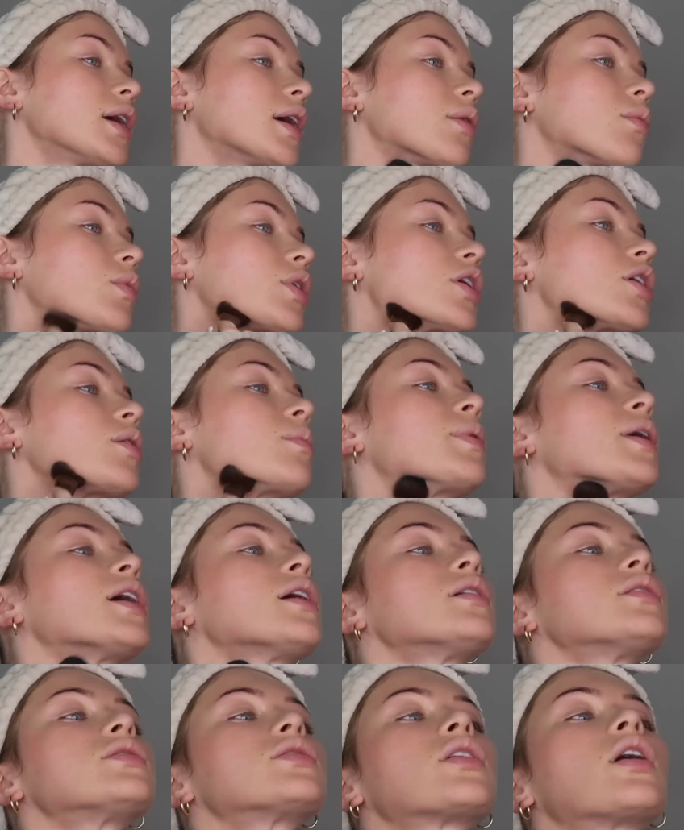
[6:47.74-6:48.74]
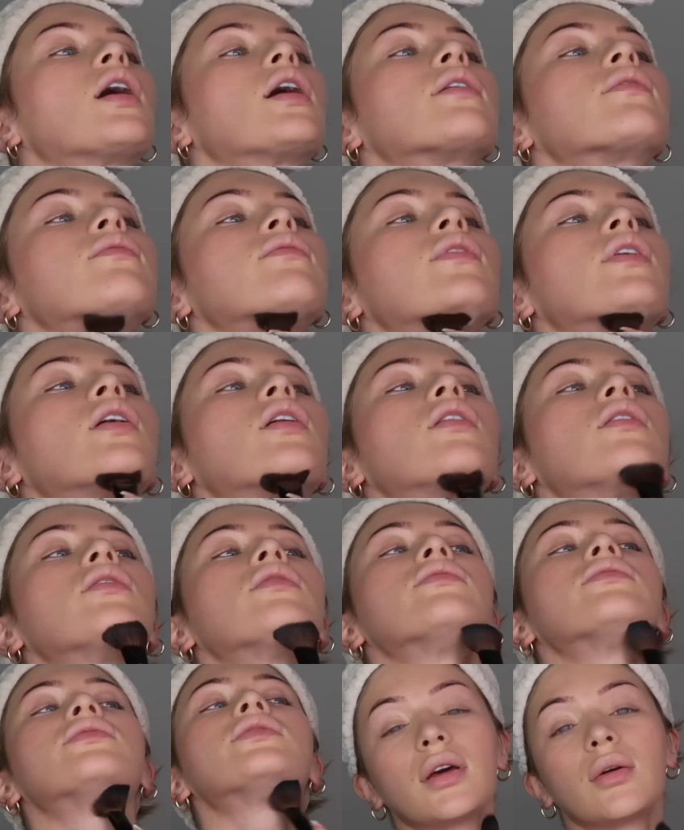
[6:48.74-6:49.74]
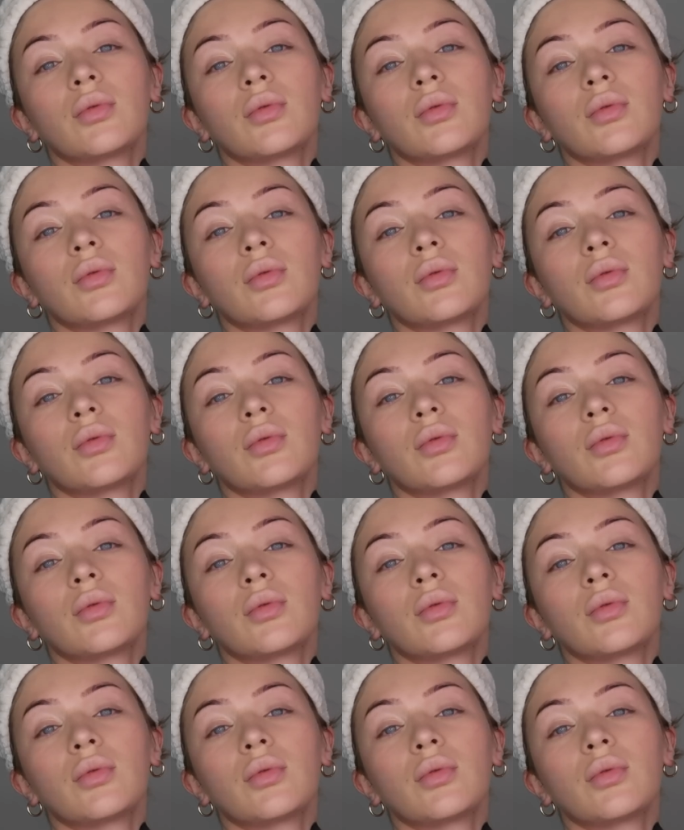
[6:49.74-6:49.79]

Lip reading: and when her parents got involved,